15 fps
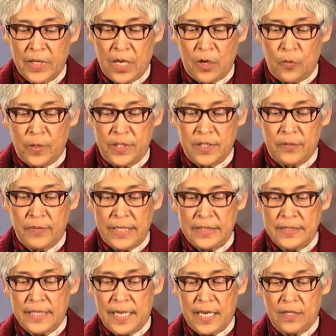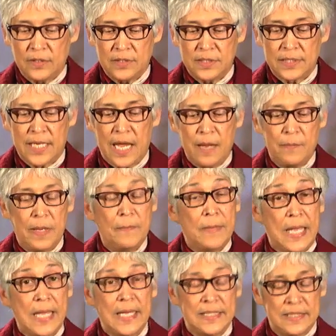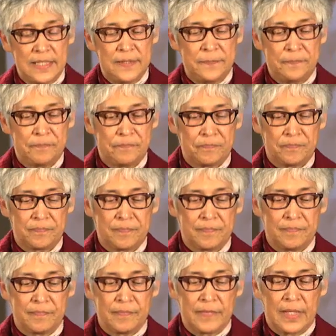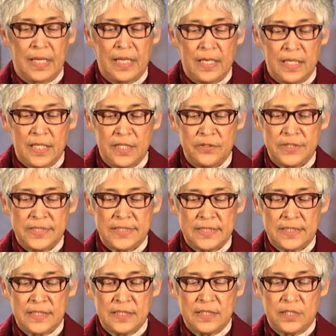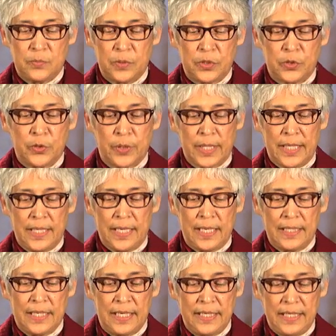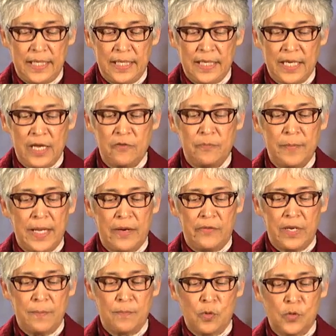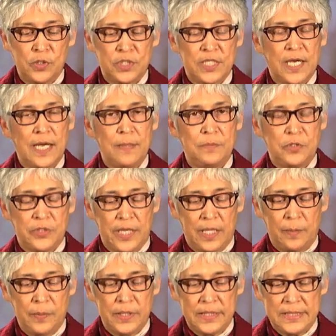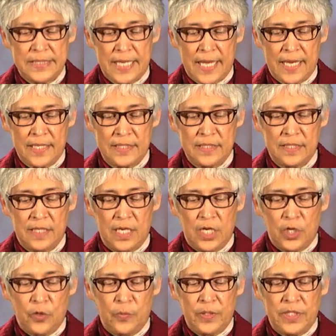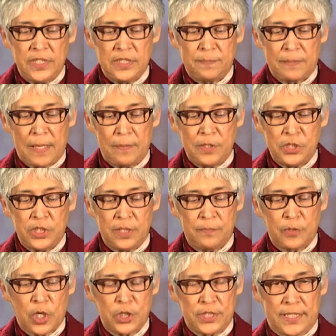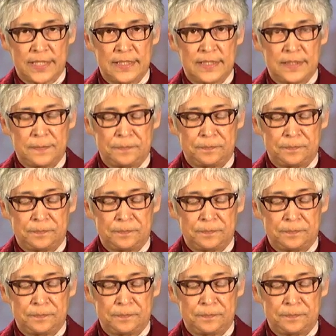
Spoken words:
With the rented house came a maid. Her assistance with cooking and cleaning gave Mary more time to help her dad with his publishing projects.